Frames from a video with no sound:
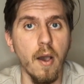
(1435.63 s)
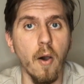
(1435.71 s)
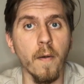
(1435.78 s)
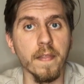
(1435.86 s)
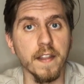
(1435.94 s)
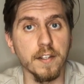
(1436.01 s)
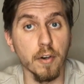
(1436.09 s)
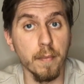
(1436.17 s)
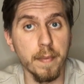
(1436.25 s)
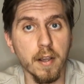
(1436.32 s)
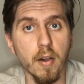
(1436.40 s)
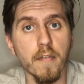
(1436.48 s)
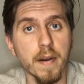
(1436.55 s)
on the
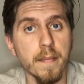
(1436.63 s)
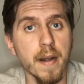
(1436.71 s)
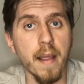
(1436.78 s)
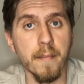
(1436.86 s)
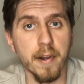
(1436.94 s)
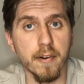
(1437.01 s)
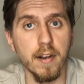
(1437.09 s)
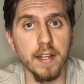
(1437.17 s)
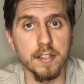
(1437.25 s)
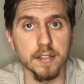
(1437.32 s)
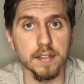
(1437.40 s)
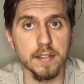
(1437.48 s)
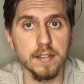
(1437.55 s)
topic of Abrahamic
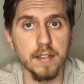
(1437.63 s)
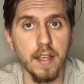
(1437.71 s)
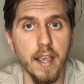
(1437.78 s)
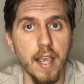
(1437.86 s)
religions.